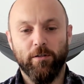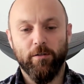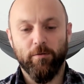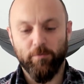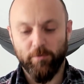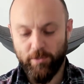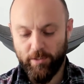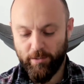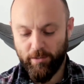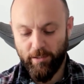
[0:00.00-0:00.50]

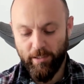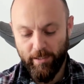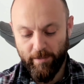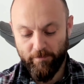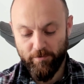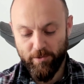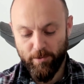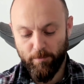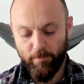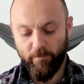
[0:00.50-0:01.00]
We still
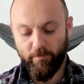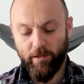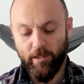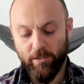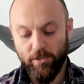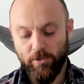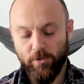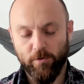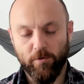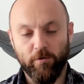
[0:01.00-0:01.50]
have some of that
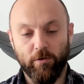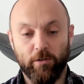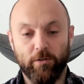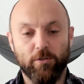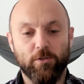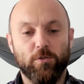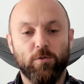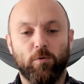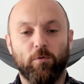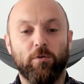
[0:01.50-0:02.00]
sugar in
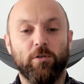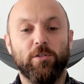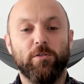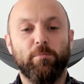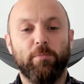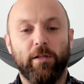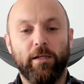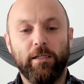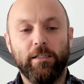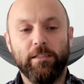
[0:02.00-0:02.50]
the storage
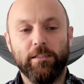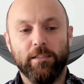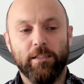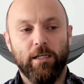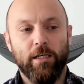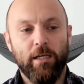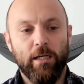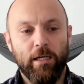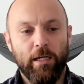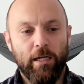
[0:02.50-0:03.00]
place,
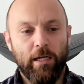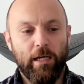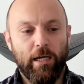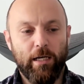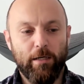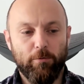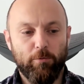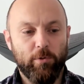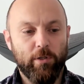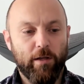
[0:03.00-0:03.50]

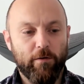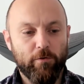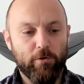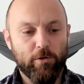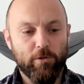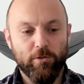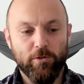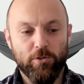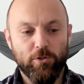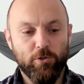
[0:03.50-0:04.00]
and we never
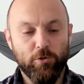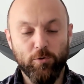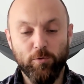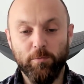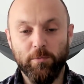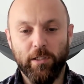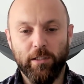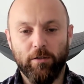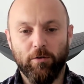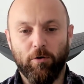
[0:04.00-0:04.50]

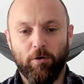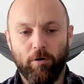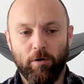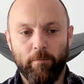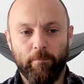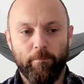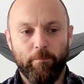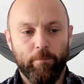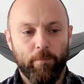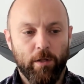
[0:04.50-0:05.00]
consumed it
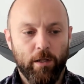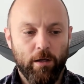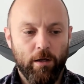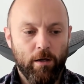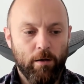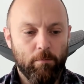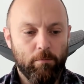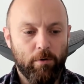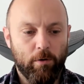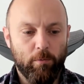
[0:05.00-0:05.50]
all,
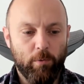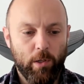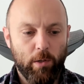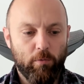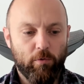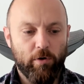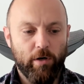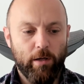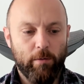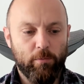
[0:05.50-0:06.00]
but we
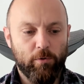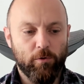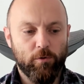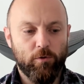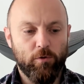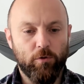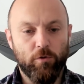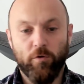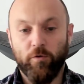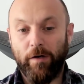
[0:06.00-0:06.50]
were able
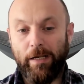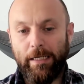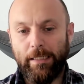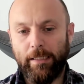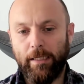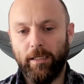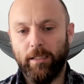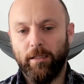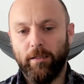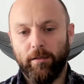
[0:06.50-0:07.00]
to trade
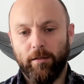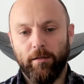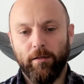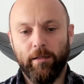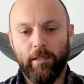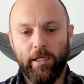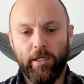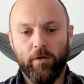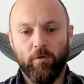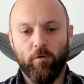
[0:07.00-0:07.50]
it
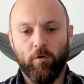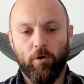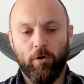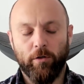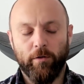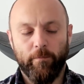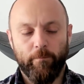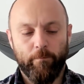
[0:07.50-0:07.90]
later on.